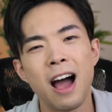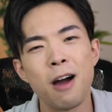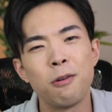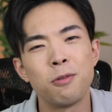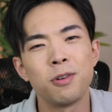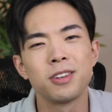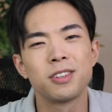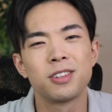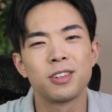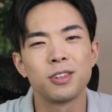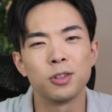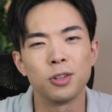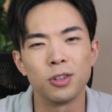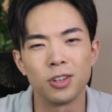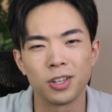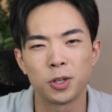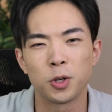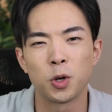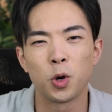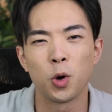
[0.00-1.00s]
I wanted to
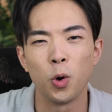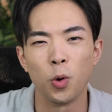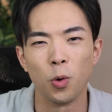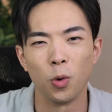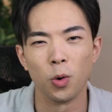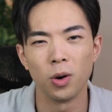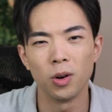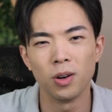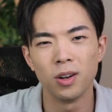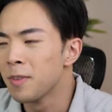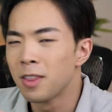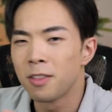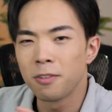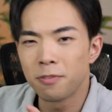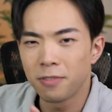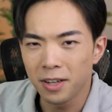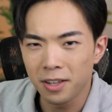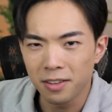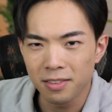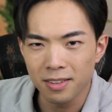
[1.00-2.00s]
look cool. The
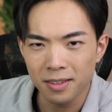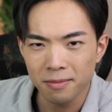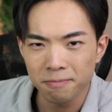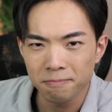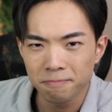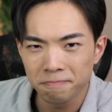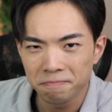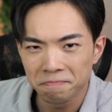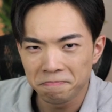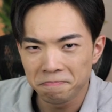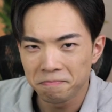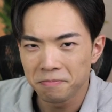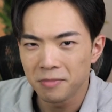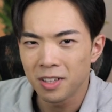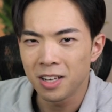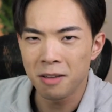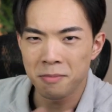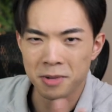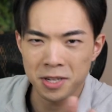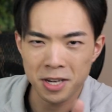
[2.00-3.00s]
funny thing,
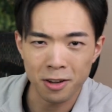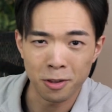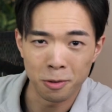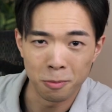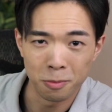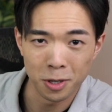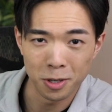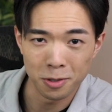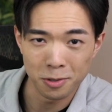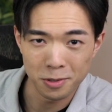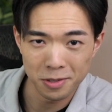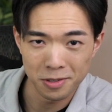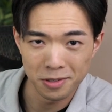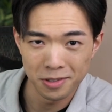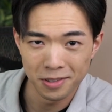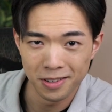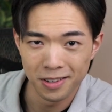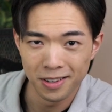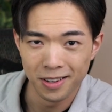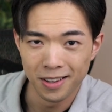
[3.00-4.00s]
let me tell you, bros.
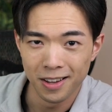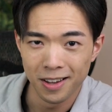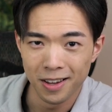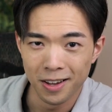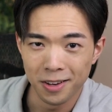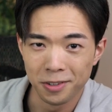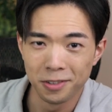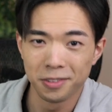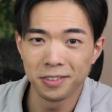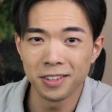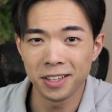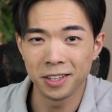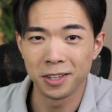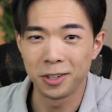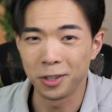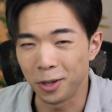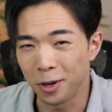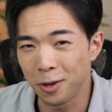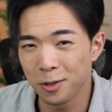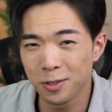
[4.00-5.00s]
You think
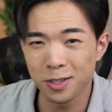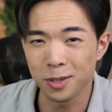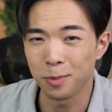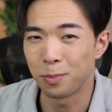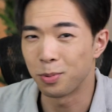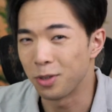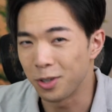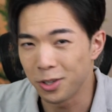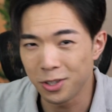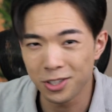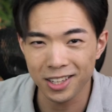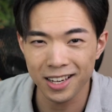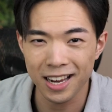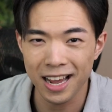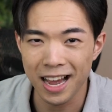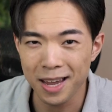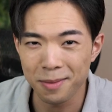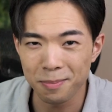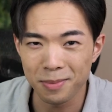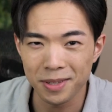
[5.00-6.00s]
girls appreciate
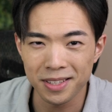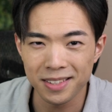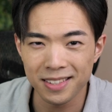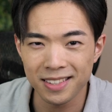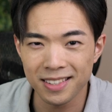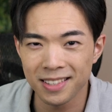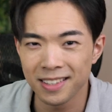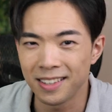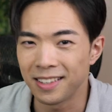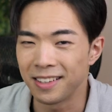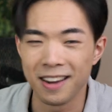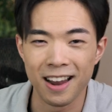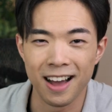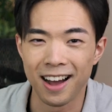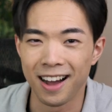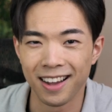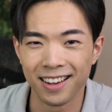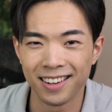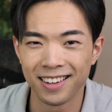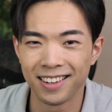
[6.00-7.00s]
hypebeast?
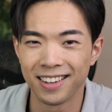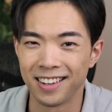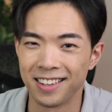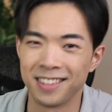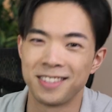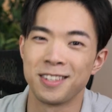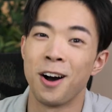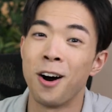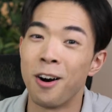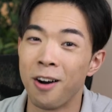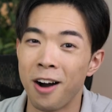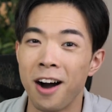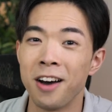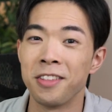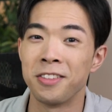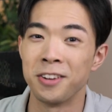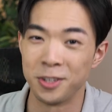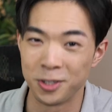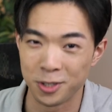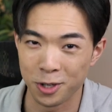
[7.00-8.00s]
Nah, it's all
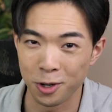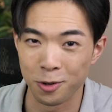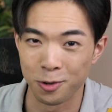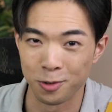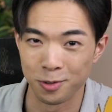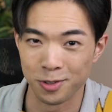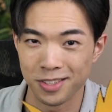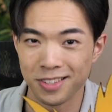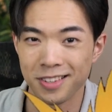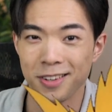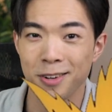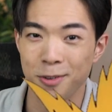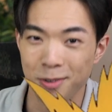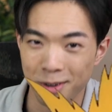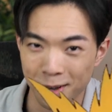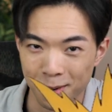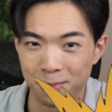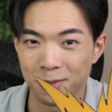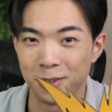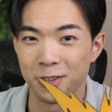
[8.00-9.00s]
other dudes
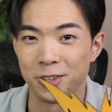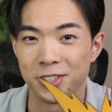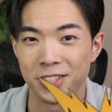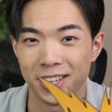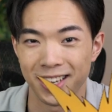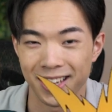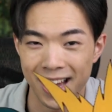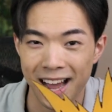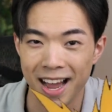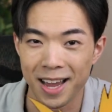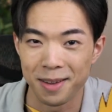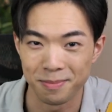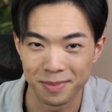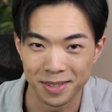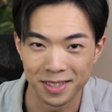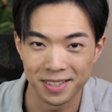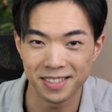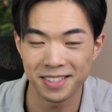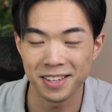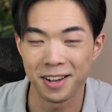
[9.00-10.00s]
who appreciate
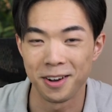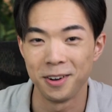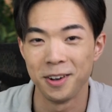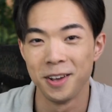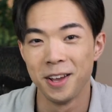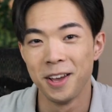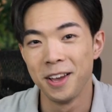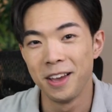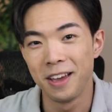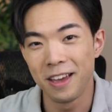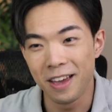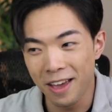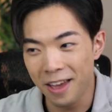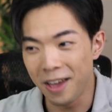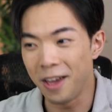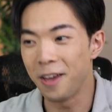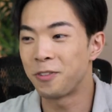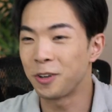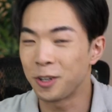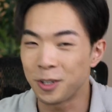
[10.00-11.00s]
hypebeast. So
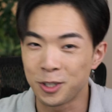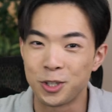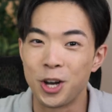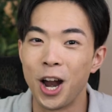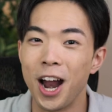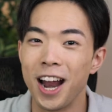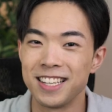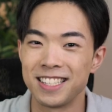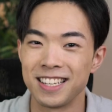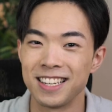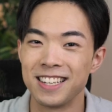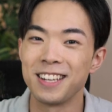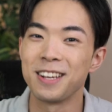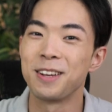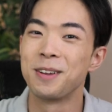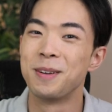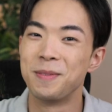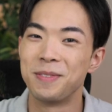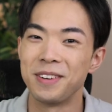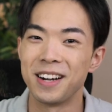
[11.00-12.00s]
if you're dressing to
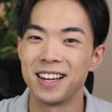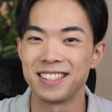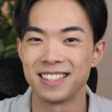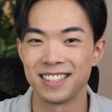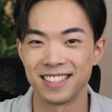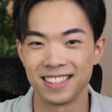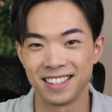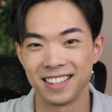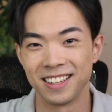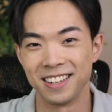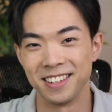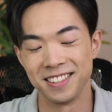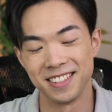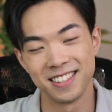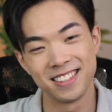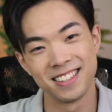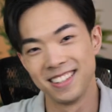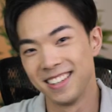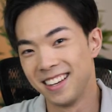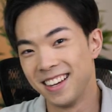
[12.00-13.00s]
impress the
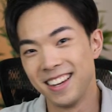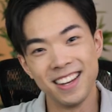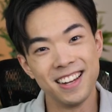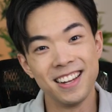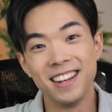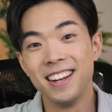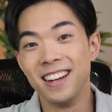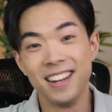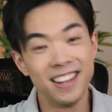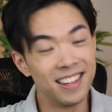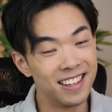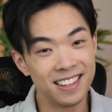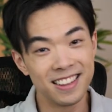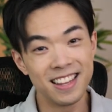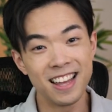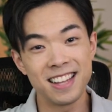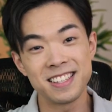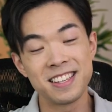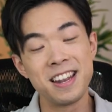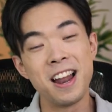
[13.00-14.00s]
girls,
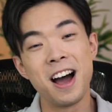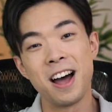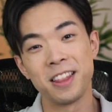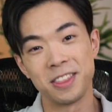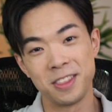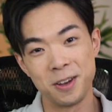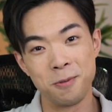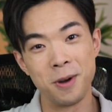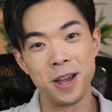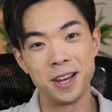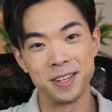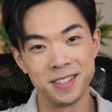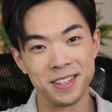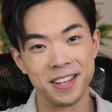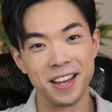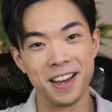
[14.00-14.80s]
that's not the way to